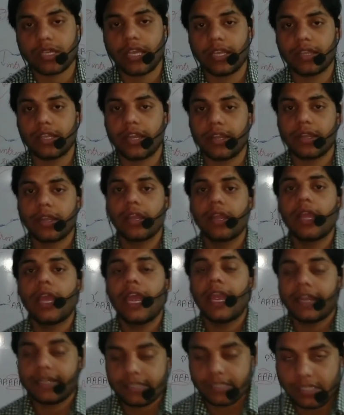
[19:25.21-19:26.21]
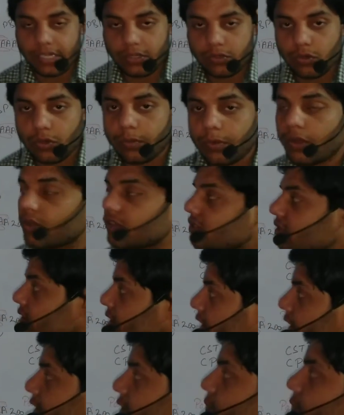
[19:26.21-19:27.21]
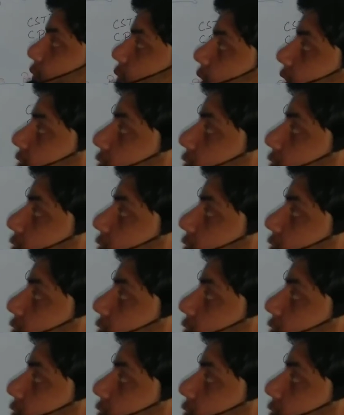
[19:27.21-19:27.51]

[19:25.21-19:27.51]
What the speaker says: like that. And stay tuned, because in the next video